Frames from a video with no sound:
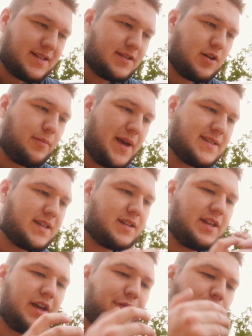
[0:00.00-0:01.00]
So
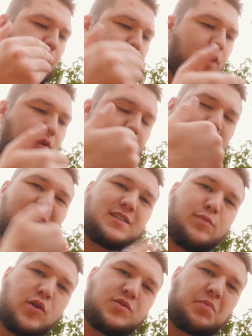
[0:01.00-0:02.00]
basically, for a photo to be
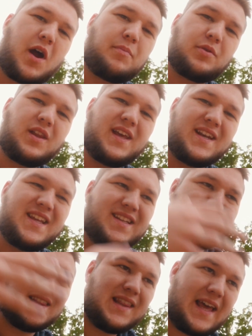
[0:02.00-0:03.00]
exposed properly, it
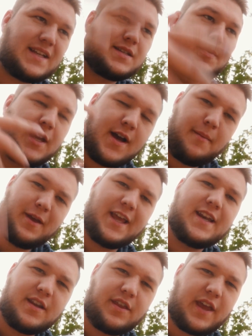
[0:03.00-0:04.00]
needs light to be coming
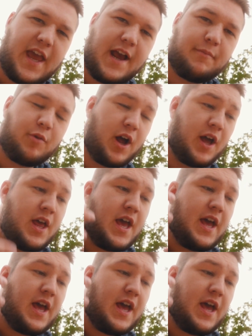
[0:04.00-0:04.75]
into the camera.